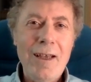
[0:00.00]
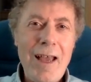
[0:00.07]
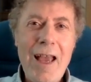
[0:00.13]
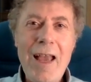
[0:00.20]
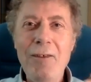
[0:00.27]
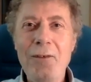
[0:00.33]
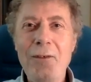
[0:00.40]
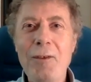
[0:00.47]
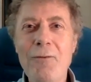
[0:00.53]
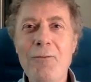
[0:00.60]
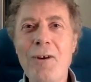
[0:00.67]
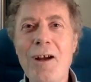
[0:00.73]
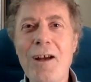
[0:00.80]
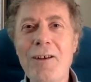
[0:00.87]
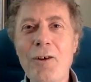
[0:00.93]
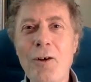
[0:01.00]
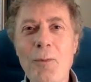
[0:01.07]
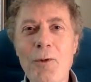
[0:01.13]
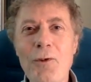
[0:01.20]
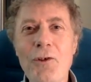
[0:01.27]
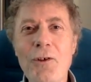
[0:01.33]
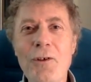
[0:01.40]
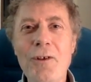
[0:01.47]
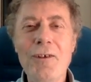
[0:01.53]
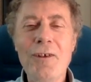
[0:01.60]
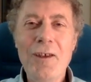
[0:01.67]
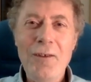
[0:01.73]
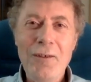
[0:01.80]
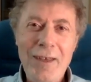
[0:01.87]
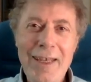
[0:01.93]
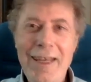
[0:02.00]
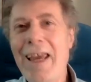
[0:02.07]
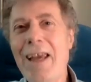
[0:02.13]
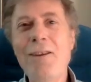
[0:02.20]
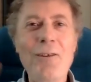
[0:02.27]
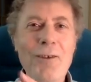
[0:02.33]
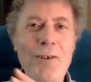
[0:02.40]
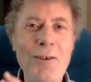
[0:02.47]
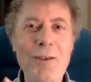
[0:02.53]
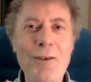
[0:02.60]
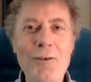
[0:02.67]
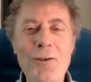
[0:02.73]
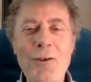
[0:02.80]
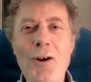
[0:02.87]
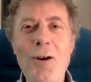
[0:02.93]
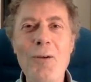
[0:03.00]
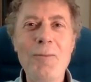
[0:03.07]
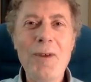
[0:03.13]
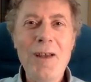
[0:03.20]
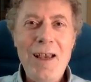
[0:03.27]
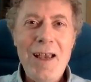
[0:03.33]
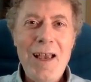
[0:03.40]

has the right opportunities, gets to the top,